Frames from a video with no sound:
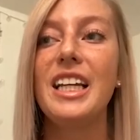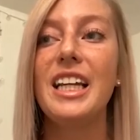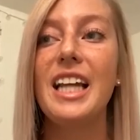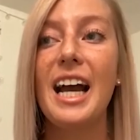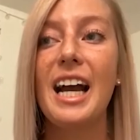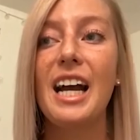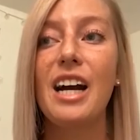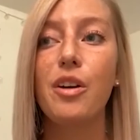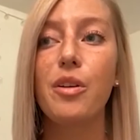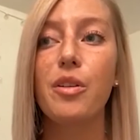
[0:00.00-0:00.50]

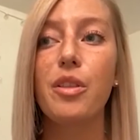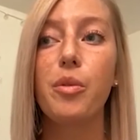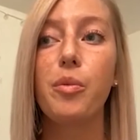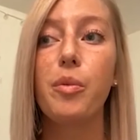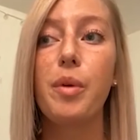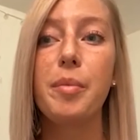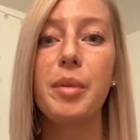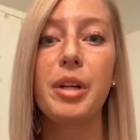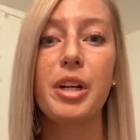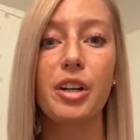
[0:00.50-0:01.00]
Now the
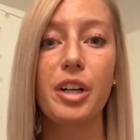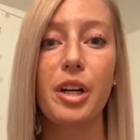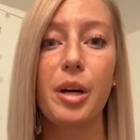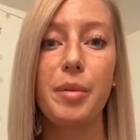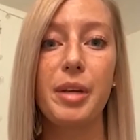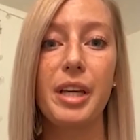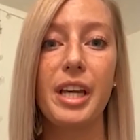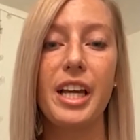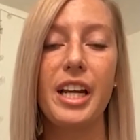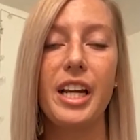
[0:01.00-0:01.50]
women are
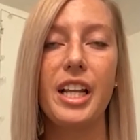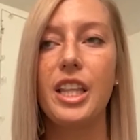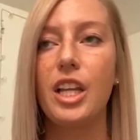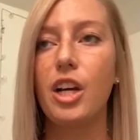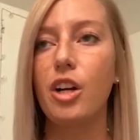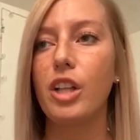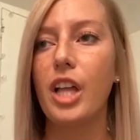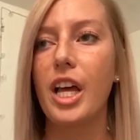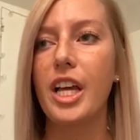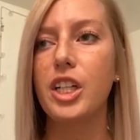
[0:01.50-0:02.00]
coming in and
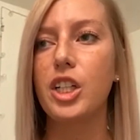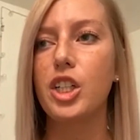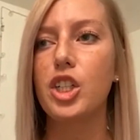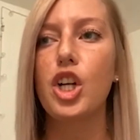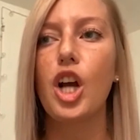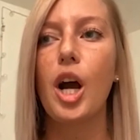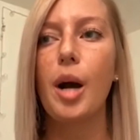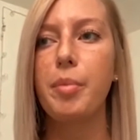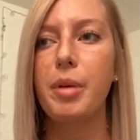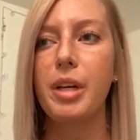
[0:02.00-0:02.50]
they're like
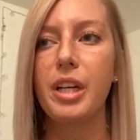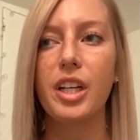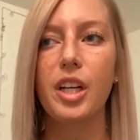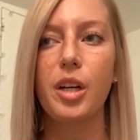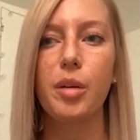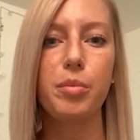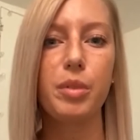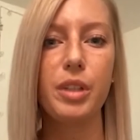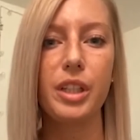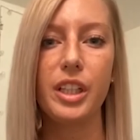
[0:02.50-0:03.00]
chop it
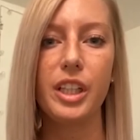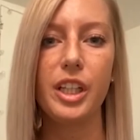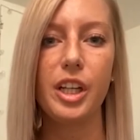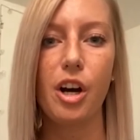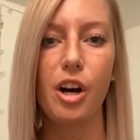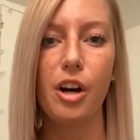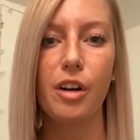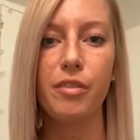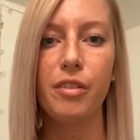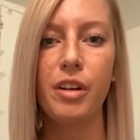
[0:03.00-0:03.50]
completely
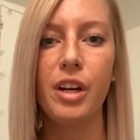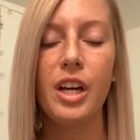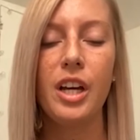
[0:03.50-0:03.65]
off.